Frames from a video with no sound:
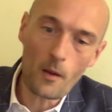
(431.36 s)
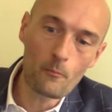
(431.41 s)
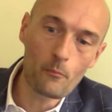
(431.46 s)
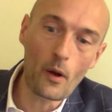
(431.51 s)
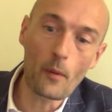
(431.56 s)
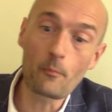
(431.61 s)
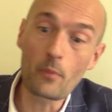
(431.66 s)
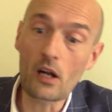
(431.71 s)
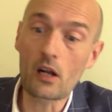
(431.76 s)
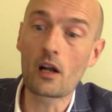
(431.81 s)

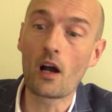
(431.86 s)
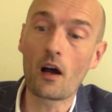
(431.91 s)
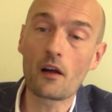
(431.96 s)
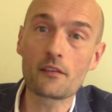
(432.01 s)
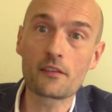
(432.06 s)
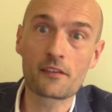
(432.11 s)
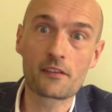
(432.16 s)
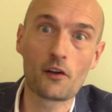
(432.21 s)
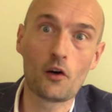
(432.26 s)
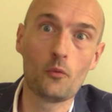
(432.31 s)
But
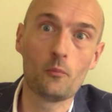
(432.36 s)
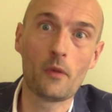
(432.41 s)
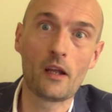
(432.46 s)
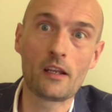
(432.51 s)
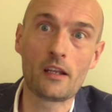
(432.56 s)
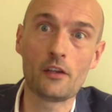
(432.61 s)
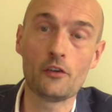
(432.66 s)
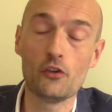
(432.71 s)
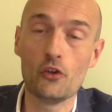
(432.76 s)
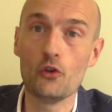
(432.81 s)
because so
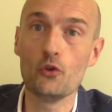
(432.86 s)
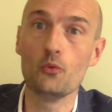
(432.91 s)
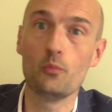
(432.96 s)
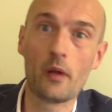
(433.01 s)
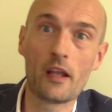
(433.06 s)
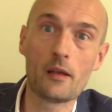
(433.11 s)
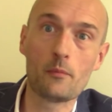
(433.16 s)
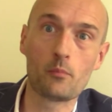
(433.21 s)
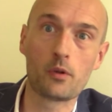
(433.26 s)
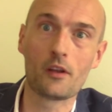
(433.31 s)
many new
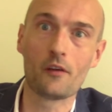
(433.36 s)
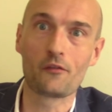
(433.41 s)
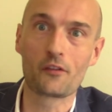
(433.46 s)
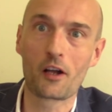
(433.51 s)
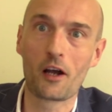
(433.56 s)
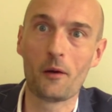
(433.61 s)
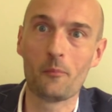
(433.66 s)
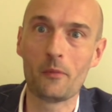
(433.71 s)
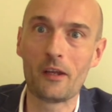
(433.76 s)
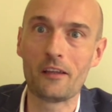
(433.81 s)
people have
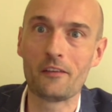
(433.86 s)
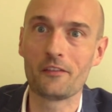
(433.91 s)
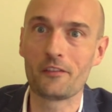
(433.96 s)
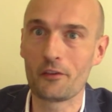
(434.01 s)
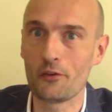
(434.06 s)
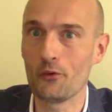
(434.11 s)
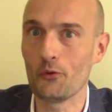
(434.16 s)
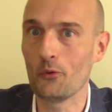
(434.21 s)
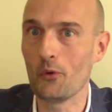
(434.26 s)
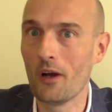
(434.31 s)
come
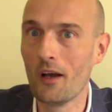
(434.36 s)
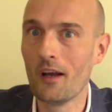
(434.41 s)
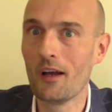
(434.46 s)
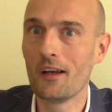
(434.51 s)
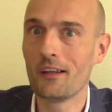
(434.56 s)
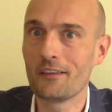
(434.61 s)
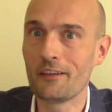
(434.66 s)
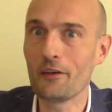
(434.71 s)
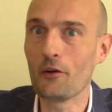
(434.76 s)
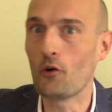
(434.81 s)
into
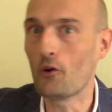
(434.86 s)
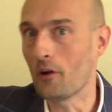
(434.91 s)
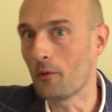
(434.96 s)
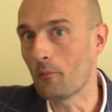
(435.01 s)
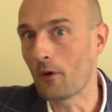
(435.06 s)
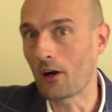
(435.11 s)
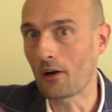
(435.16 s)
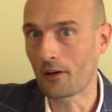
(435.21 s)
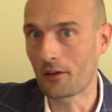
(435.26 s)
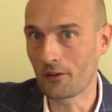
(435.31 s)
the oil
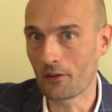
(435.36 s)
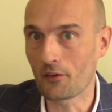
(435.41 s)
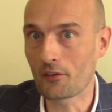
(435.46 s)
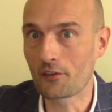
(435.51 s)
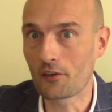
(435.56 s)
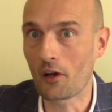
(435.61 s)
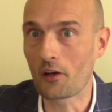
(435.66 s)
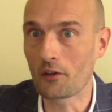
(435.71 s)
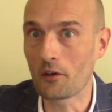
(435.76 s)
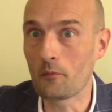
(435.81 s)
market or
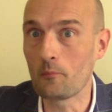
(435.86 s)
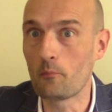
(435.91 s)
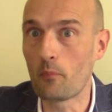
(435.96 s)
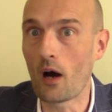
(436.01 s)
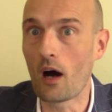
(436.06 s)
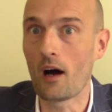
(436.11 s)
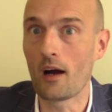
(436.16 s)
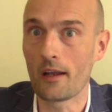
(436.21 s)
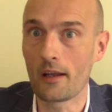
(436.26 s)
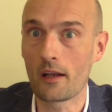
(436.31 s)
started
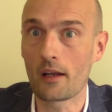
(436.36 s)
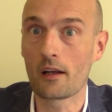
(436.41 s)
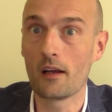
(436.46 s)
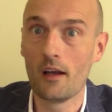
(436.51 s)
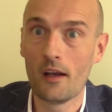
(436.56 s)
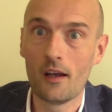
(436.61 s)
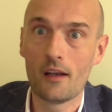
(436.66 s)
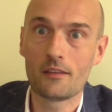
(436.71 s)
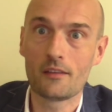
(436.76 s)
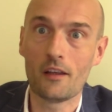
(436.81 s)
buying
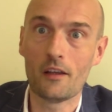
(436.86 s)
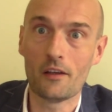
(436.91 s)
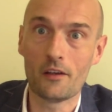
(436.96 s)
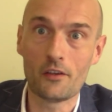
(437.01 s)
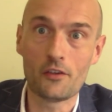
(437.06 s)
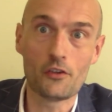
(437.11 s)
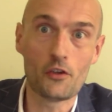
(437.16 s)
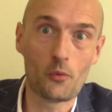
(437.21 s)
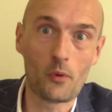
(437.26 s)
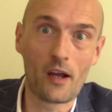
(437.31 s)
the
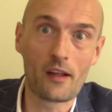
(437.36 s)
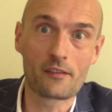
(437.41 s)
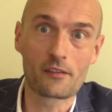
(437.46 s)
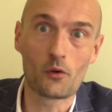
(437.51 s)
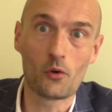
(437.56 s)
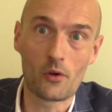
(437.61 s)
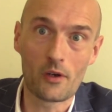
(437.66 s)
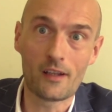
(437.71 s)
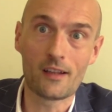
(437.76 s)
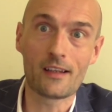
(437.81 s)
US
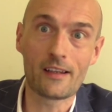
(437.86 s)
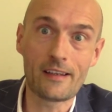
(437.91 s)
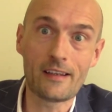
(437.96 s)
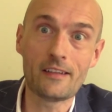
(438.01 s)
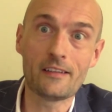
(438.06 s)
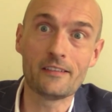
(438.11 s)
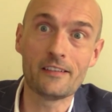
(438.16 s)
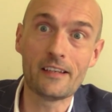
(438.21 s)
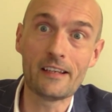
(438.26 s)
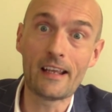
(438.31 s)
oil
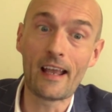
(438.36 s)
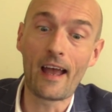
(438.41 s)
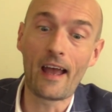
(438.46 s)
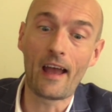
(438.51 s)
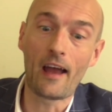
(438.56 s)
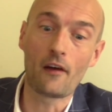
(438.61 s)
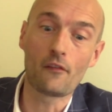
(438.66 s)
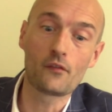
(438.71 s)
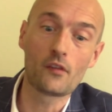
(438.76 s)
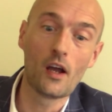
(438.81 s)

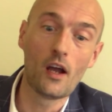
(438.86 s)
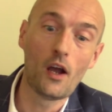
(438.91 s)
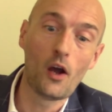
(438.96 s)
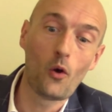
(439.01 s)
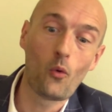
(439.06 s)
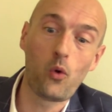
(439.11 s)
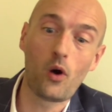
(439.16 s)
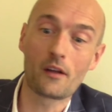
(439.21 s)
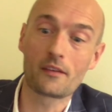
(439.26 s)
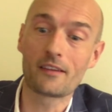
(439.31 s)
ETF,
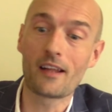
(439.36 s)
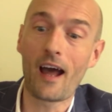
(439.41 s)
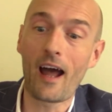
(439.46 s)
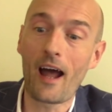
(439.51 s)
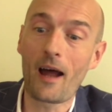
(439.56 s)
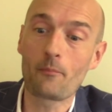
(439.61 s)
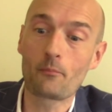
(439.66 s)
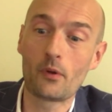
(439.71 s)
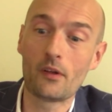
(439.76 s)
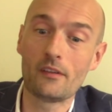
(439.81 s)
what's
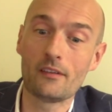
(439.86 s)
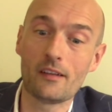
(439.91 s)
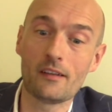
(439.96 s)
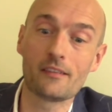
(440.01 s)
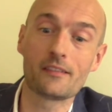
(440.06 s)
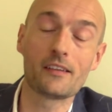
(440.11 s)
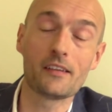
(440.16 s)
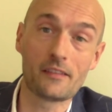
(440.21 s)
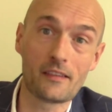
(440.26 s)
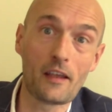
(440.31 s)
happened
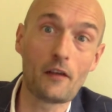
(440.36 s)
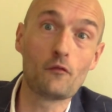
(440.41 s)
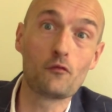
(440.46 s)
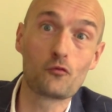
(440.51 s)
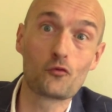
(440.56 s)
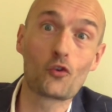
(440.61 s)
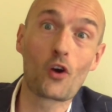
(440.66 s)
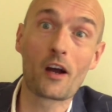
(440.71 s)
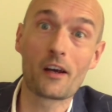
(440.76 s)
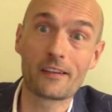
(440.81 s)
is that they've
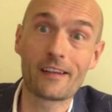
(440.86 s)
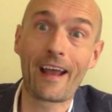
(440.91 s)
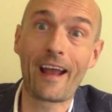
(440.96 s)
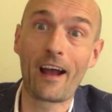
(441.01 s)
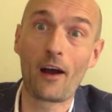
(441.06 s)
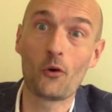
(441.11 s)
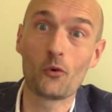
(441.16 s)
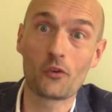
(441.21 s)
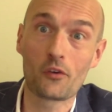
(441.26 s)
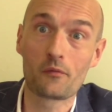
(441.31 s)
run
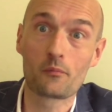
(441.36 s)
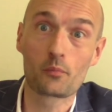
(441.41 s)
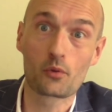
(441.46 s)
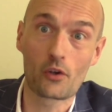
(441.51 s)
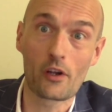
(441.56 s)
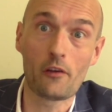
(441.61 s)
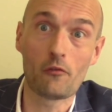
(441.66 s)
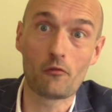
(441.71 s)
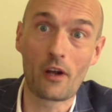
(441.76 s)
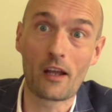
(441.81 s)
out of
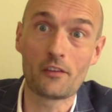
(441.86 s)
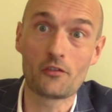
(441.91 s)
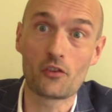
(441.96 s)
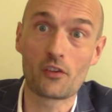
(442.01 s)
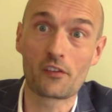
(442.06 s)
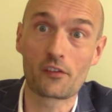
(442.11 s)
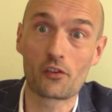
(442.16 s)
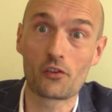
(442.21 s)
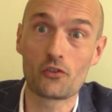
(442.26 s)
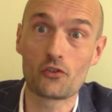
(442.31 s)

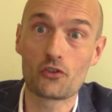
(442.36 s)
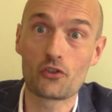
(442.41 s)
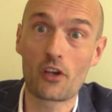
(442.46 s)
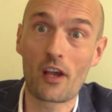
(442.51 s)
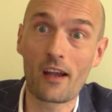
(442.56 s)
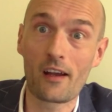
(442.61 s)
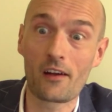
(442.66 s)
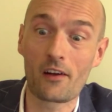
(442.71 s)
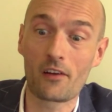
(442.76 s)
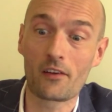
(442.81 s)
pre-registered
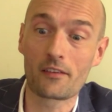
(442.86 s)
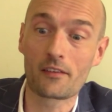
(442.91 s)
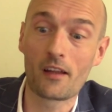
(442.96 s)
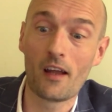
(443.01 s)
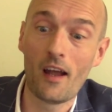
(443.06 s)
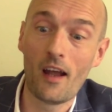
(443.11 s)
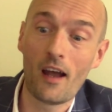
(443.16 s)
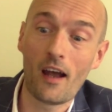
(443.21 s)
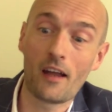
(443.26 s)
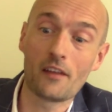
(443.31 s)
shares.
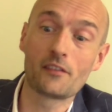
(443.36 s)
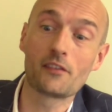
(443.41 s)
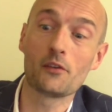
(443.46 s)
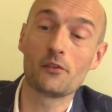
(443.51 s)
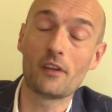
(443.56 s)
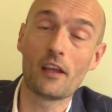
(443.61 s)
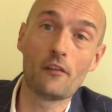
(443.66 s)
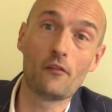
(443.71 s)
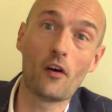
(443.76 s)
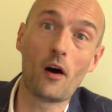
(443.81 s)
And so
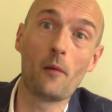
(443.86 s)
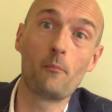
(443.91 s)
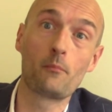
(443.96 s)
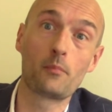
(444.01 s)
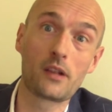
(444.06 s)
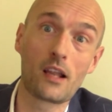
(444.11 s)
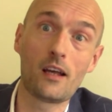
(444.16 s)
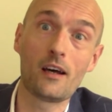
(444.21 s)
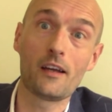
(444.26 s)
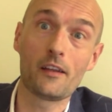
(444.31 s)
they've
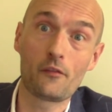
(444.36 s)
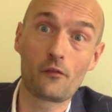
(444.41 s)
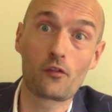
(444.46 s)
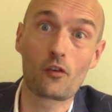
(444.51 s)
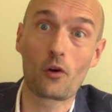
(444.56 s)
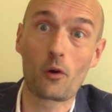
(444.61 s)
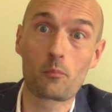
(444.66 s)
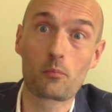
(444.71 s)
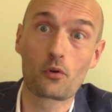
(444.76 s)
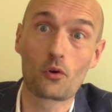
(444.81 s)
applied
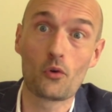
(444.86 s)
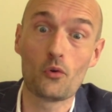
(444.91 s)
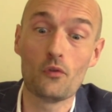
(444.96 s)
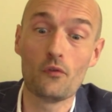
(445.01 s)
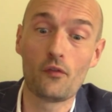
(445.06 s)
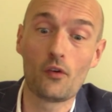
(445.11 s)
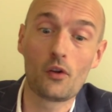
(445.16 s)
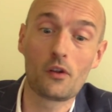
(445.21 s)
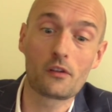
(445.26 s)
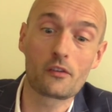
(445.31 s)
for
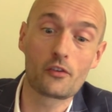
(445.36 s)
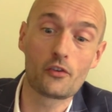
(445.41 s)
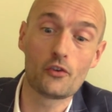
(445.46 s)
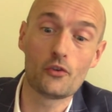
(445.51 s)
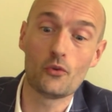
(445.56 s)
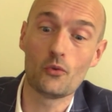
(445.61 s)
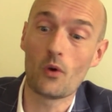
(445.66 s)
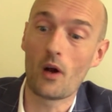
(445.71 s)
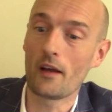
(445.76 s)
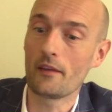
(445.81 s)
approval
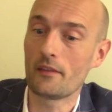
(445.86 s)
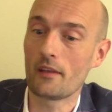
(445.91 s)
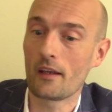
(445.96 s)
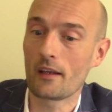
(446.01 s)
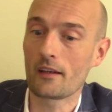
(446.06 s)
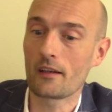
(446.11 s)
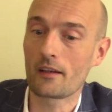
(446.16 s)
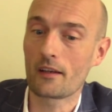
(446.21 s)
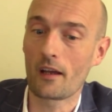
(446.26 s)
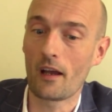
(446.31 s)
to, I
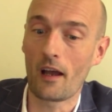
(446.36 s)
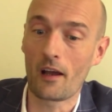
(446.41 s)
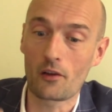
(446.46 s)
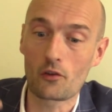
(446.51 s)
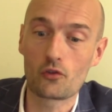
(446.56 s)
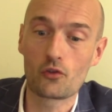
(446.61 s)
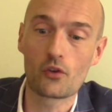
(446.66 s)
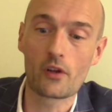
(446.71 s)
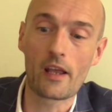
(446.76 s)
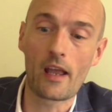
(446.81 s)
think,
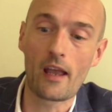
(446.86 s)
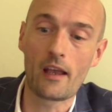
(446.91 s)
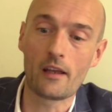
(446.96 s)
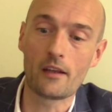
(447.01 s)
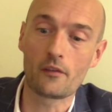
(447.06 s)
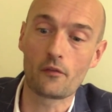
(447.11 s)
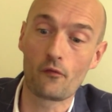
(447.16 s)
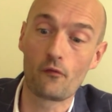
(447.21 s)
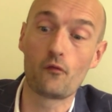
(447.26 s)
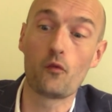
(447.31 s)

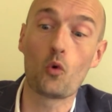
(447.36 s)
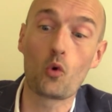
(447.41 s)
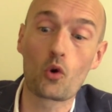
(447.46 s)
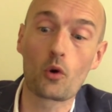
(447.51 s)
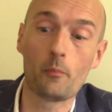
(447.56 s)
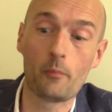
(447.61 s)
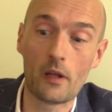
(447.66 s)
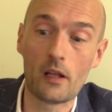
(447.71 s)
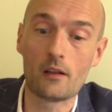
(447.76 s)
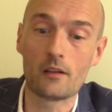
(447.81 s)
create
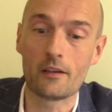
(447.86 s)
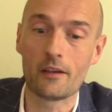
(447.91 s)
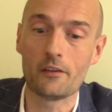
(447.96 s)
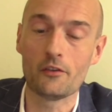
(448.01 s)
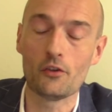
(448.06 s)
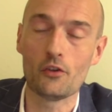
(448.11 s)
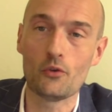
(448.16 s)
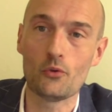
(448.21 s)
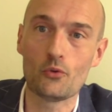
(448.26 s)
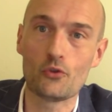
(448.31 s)
4
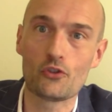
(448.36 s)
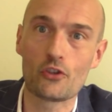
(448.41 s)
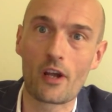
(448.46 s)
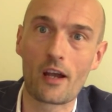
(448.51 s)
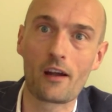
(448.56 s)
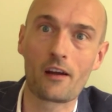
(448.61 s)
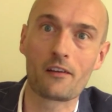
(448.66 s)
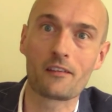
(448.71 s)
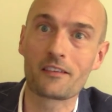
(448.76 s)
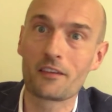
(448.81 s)
billion new
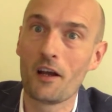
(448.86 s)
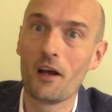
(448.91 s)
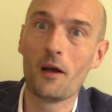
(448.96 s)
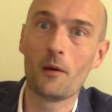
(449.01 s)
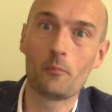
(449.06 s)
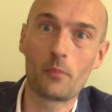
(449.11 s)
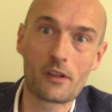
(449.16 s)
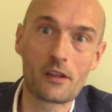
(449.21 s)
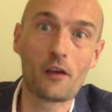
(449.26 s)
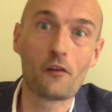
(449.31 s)
shares,
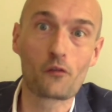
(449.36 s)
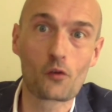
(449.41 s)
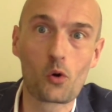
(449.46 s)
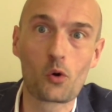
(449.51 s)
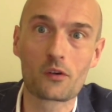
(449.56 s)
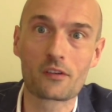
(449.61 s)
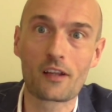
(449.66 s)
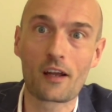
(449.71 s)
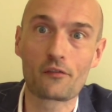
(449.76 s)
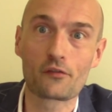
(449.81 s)
but they, of
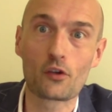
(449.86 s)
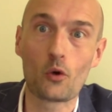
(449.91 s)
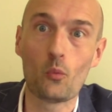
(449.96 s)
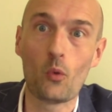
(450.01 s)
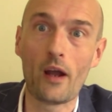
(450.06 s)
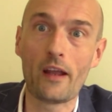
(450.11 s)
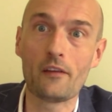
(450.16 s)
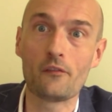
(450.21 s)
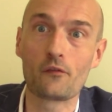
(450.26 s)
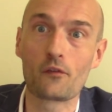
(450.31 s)
course, have to
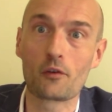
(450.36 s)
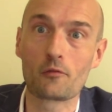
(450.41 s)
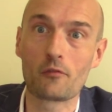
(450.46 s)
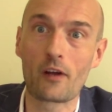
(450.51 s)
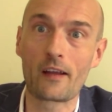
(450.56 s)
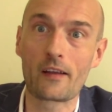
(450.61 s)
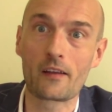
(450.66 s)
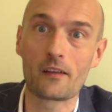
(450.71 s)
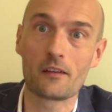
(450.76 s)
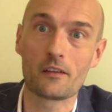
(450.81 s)
wait for
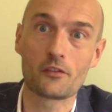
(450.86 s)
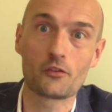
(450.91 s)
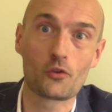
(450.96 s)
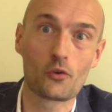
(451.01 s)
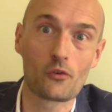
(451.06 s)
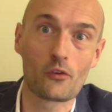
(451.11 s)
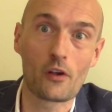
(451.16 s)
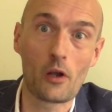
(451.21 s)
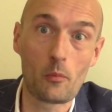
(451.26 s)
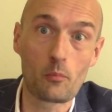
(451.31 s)

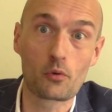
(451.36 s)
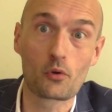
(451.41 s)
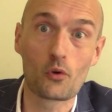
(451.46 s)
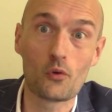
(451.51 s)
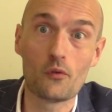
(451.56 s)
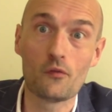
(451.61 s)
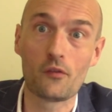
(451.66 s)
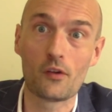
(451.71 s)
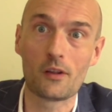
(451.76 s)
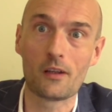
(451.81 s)
regulatory
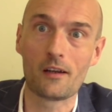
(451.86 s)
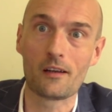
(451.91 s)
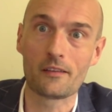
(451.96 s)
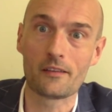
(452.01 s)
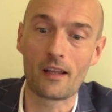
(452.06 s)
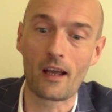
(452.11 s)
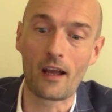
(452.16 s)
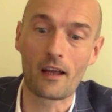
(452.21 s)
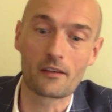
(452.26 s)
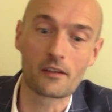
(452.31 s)
approval
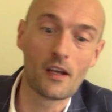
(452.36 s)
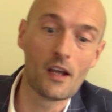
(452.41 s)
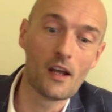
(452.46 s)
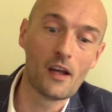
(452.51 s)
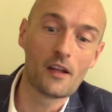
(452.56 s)
on that.